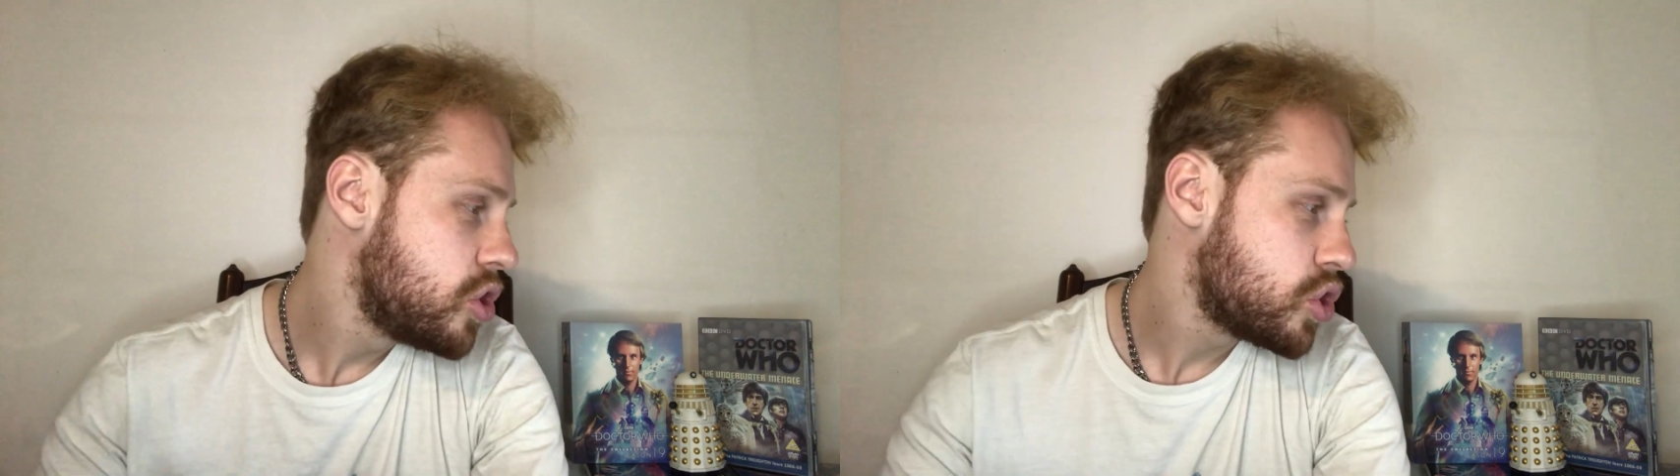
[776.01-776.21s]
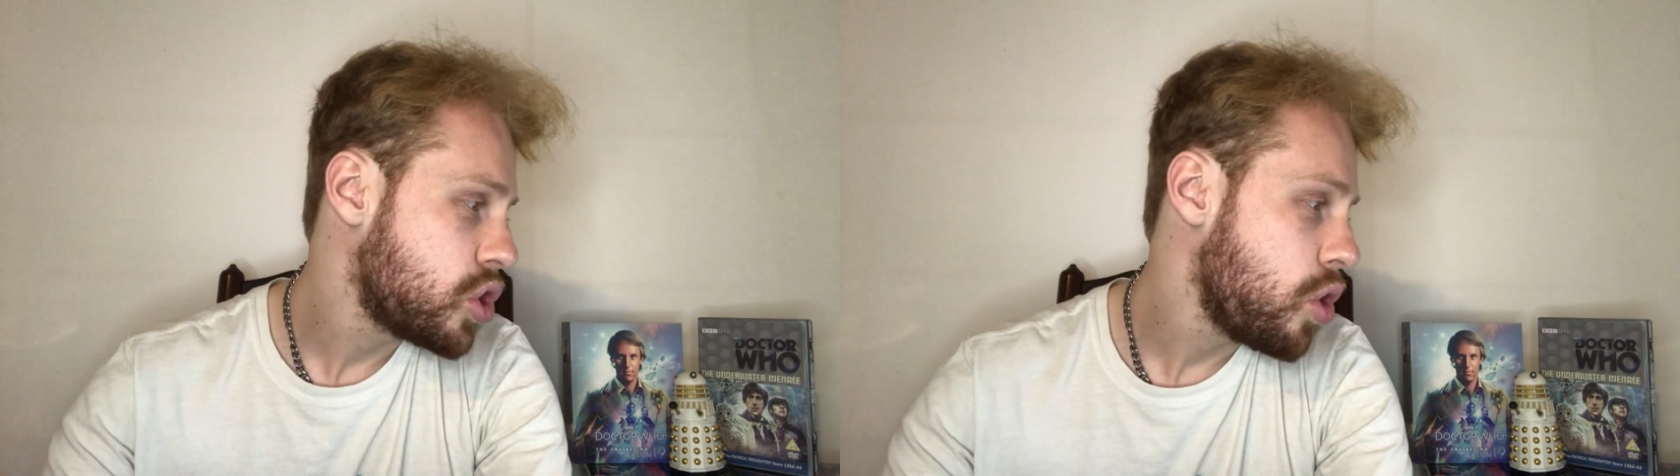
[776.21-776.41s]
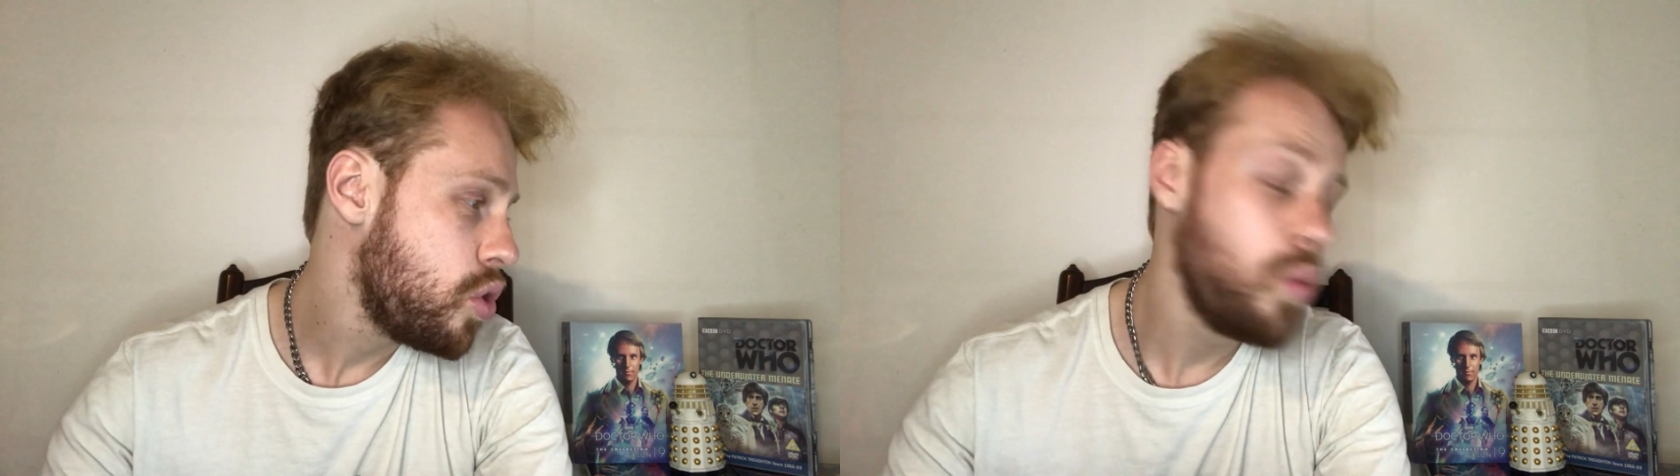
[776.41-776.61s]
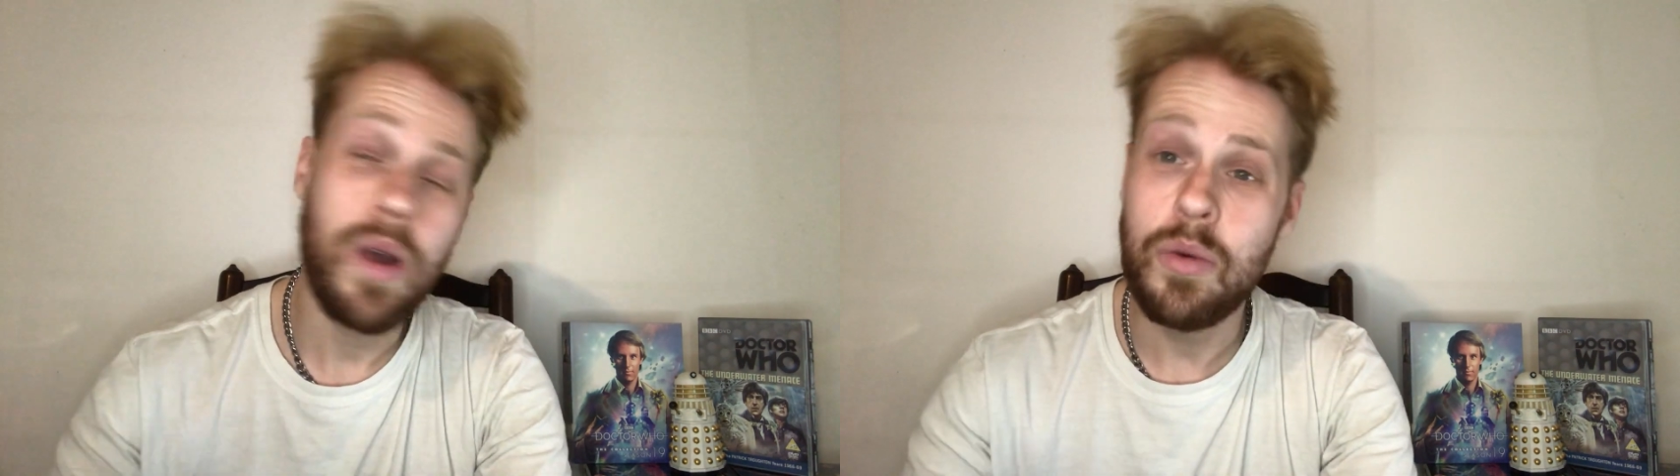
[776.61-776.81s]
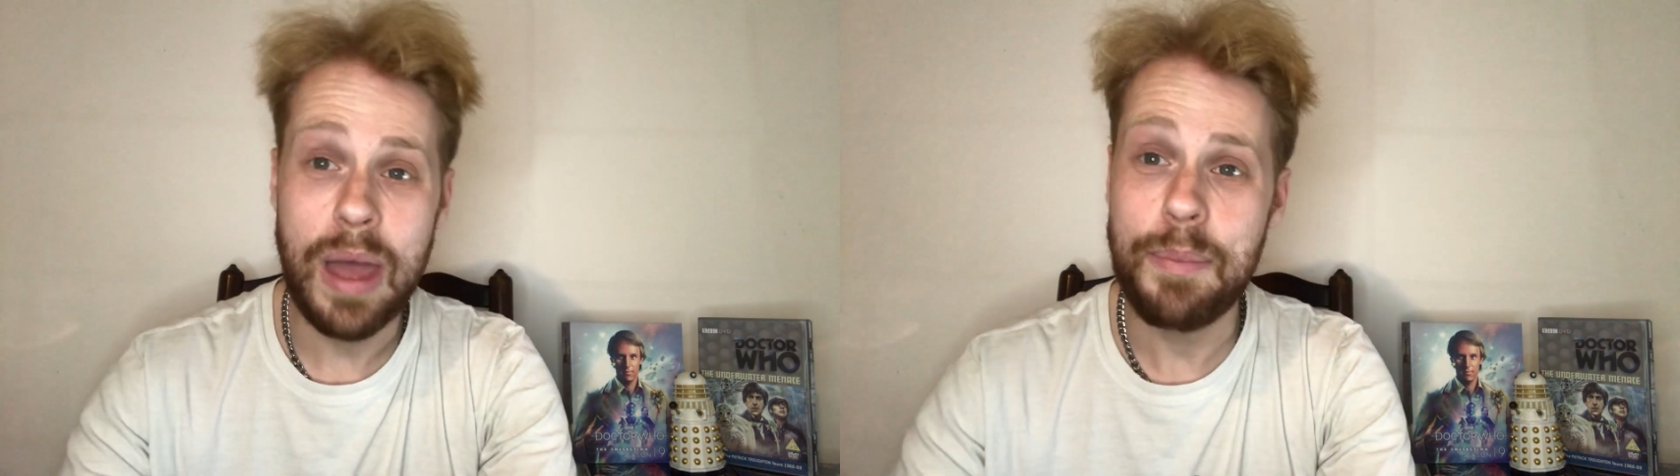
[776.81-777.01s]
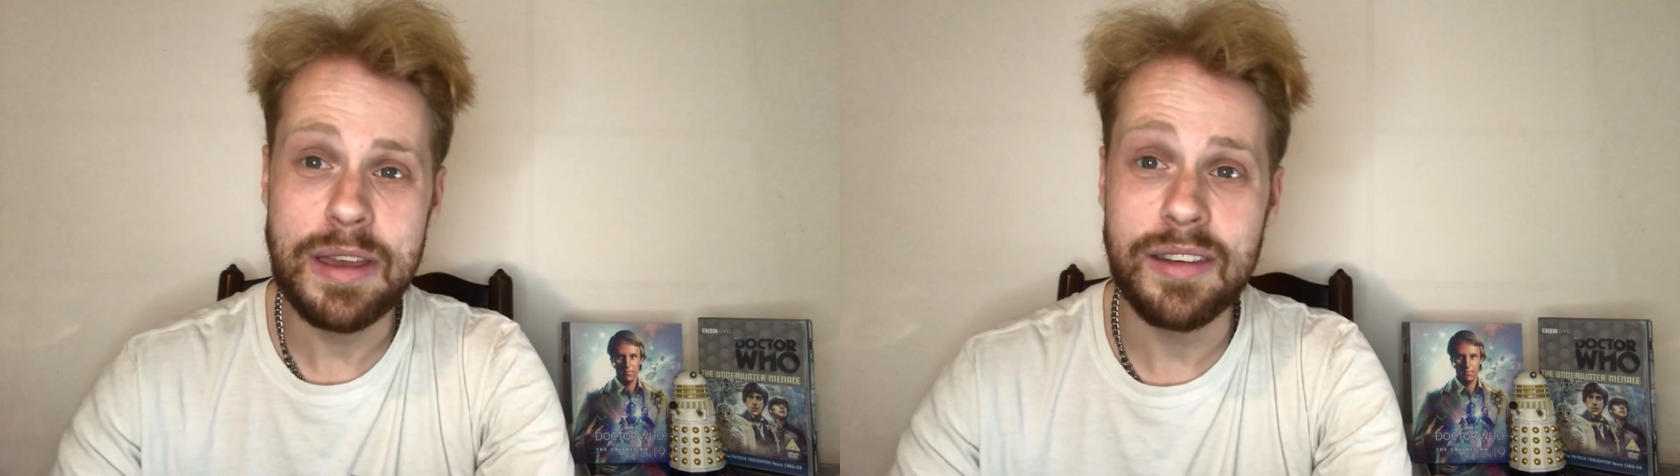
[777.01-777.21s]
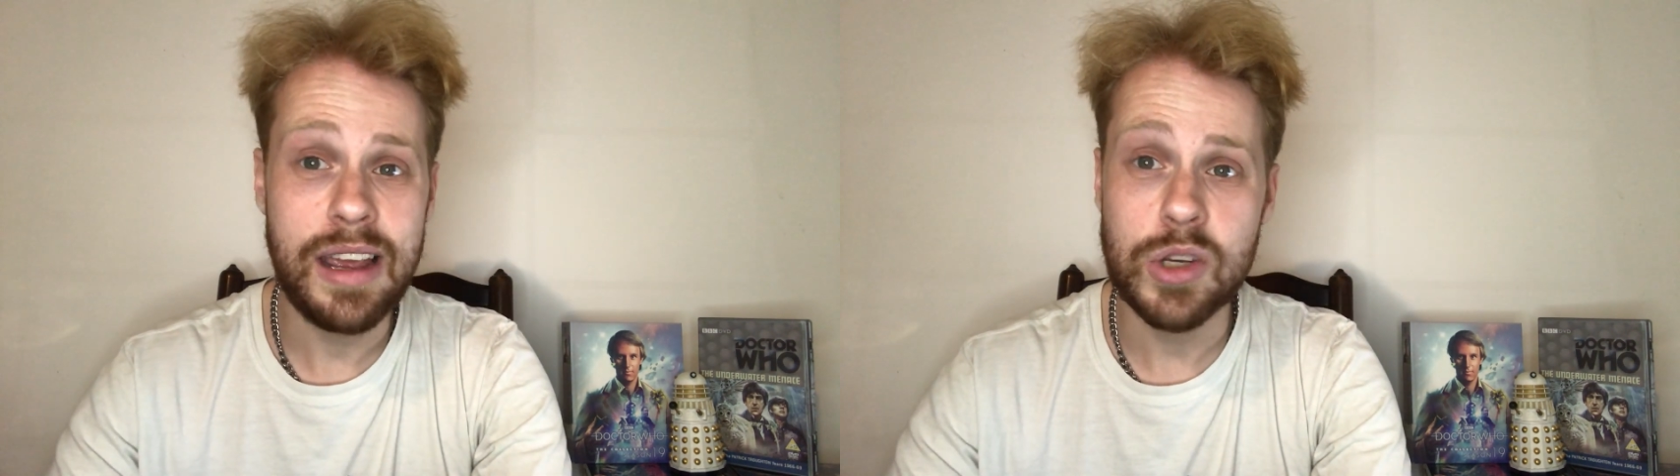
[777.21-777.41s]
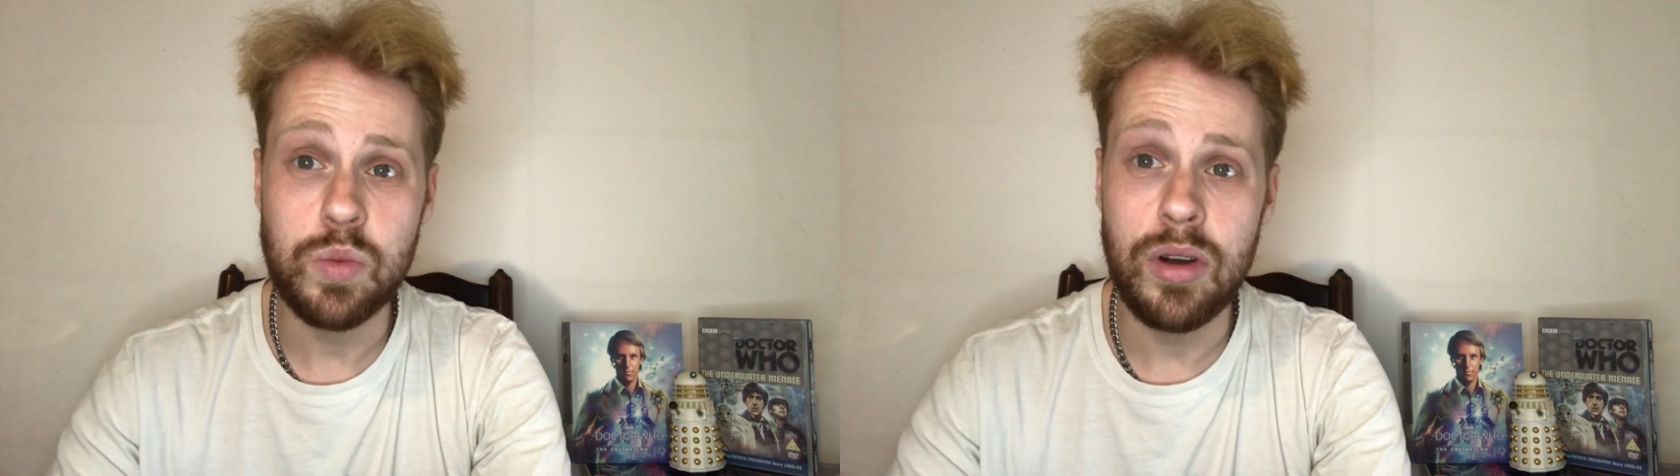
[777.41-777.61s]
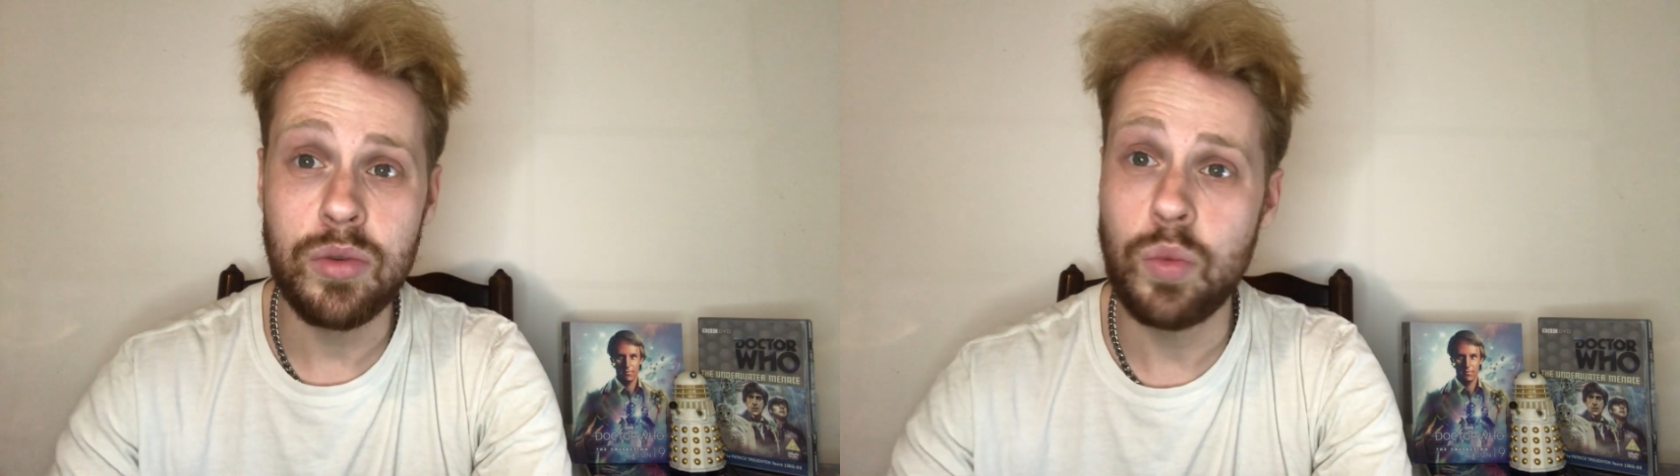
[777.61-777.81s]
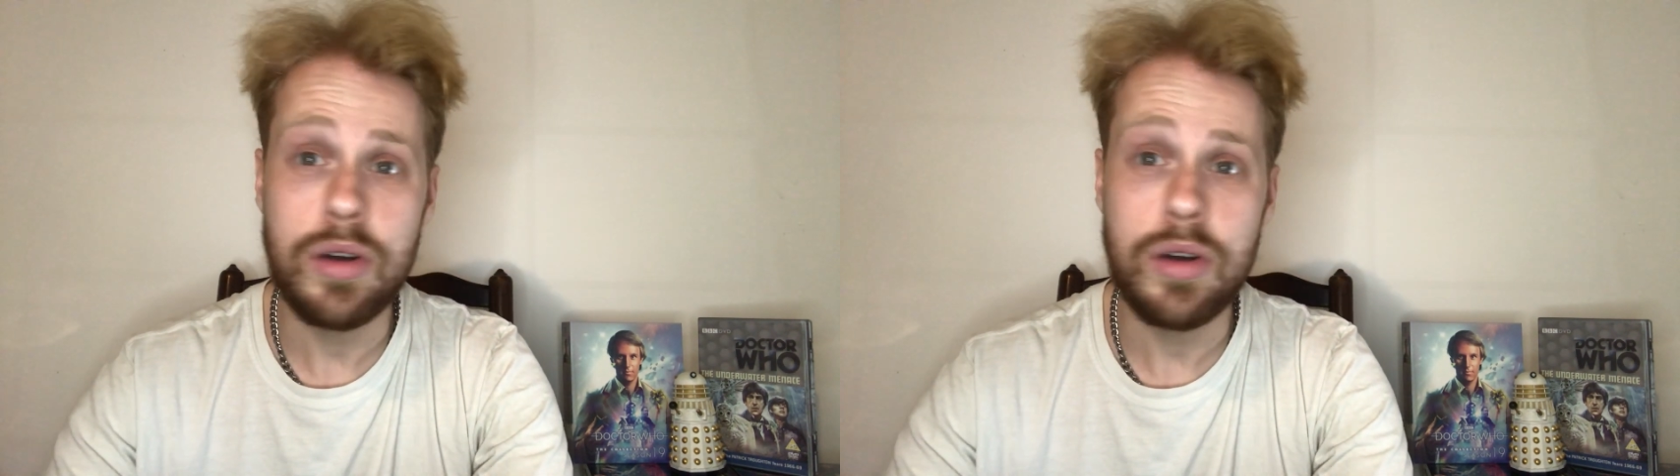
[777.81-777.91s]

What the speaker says: So will that be the next one?